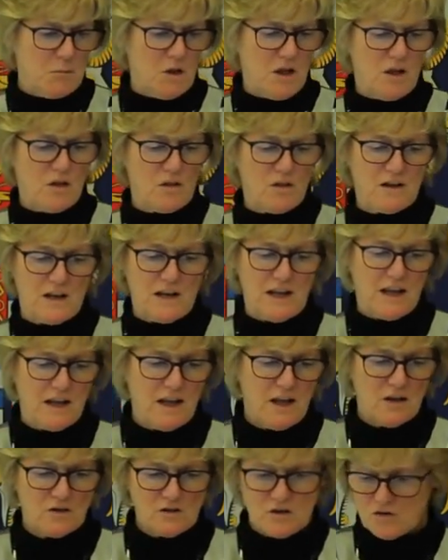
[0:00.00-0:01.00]
personally,
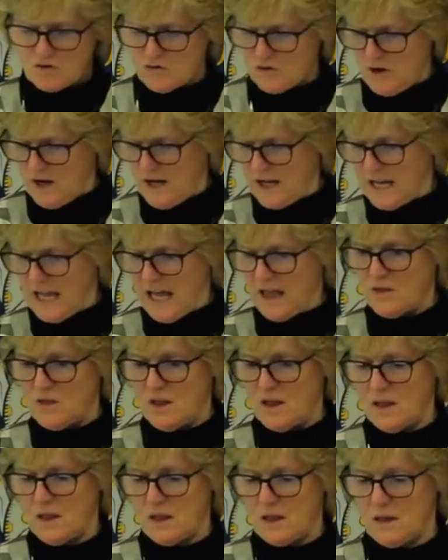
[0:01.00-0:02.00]
to try and get
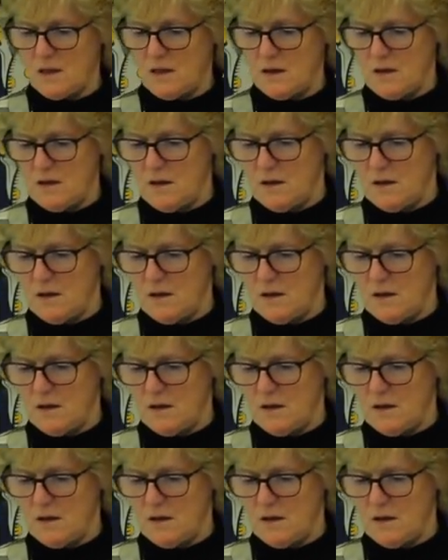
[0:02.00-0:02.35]
this